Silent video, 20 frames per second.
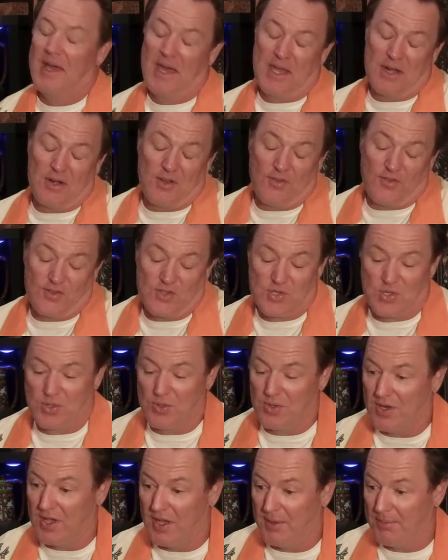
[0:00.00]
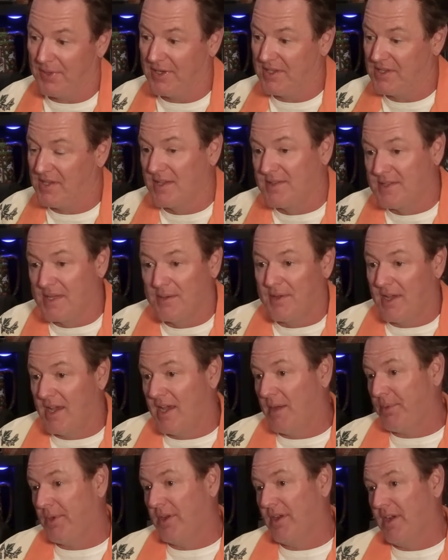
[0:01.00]
I don't know if it's true or not, but it does seem to
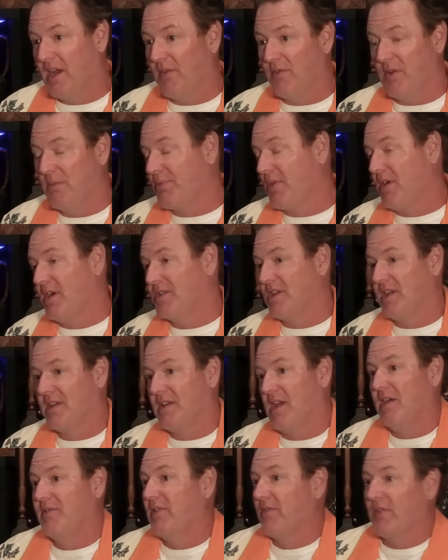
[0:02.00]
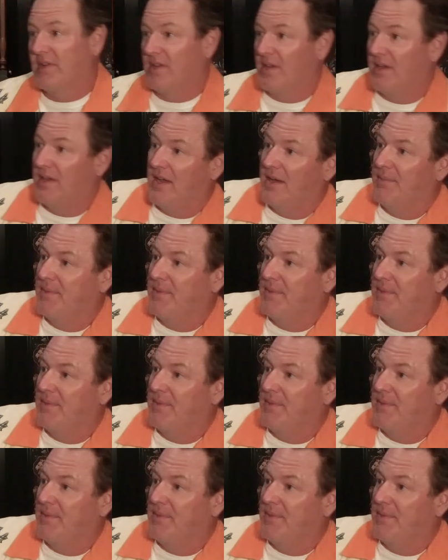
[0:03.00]
happen on every project I've ever done.